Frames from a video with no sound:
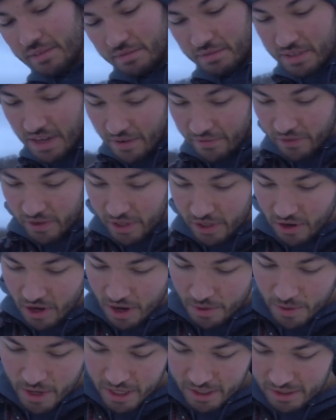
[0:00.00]
definitely a
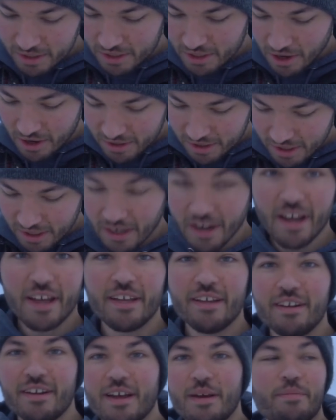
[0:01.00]
great way to start the
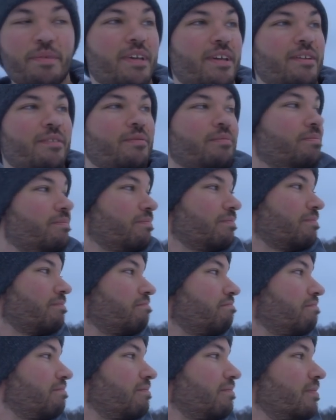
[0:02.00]
night. I mean,
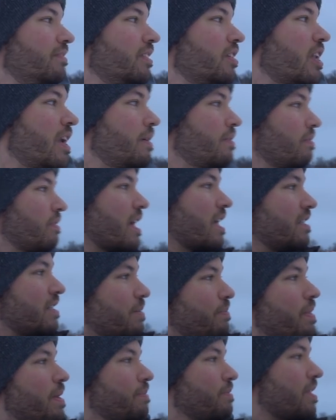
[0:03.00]
wait, that
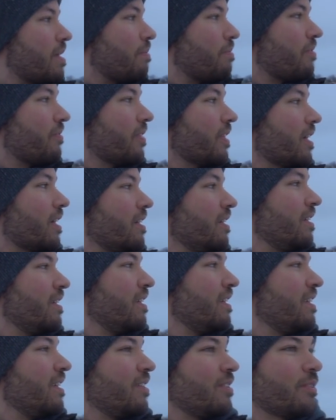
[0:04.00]
tip up's up over there.
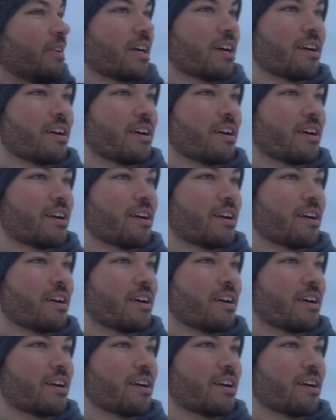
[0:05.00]
We